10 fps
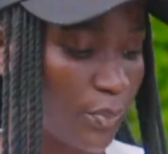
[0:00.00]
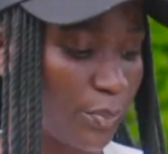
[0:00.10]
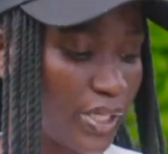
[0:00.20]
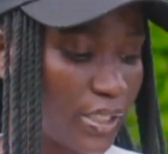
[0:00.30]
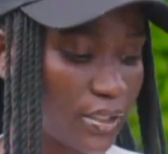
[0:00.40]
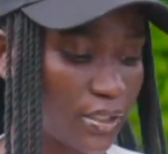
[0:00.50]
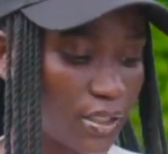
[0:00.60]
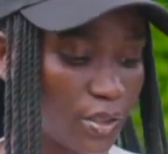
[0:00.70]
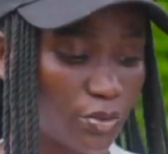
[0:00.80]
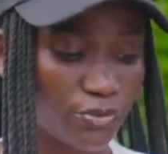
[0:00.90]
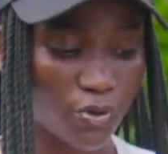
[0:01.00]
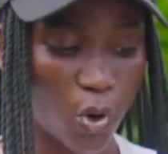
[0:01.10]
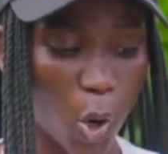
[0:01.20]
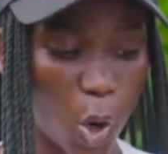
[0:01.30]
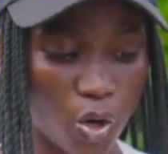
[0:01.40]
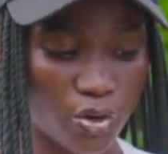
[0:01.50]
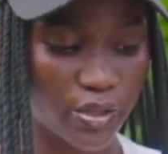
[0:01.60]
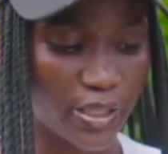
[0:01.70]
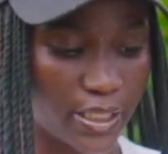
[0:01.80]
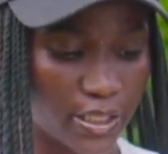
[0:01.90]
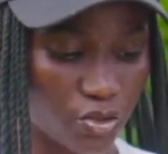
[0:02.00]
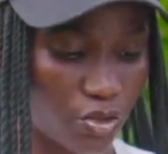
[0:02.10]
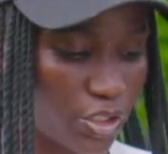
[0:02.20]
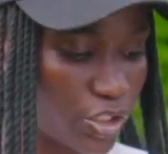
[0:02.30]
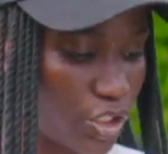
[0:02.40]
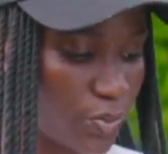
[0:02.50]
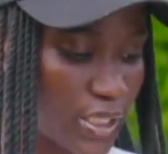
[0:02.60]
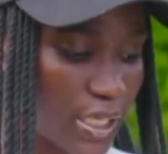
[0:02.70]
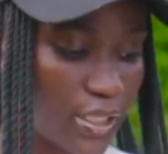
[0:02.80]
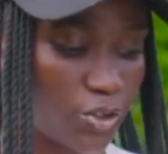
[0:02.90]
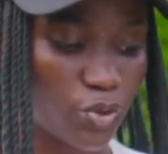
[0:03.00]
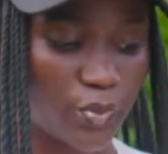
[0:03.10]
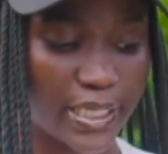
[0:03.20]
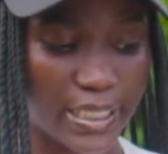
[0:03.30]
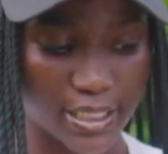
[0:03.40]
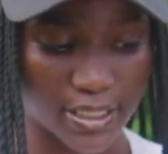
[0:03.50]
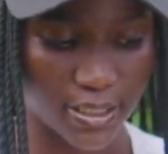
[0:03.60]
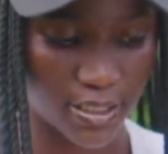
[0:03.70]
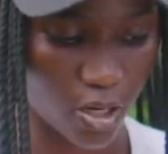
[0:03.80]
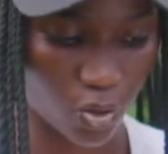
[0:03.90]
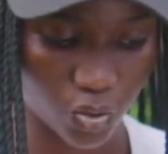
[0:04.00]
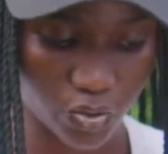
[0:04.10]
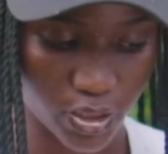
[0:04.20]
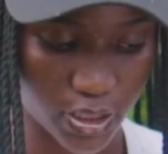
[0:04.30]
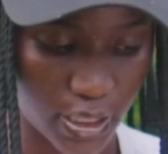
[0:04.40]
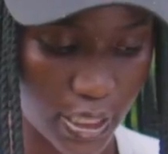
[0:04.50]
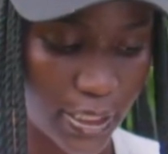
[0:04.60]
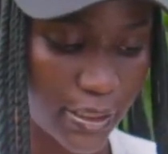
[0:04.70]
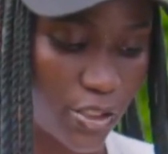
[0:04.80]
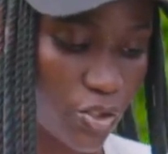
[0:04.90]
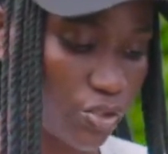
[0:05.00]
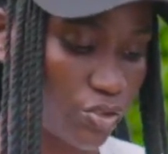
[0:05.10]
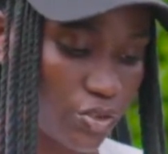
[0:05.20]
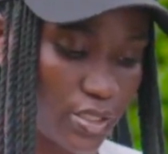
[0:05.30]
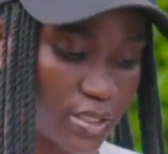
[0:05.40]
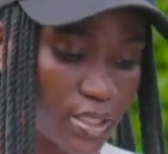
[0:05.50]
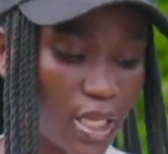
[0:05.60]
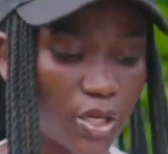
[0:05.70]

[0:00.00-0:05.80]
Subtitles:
But for all the scholarships and human insights across the centuries,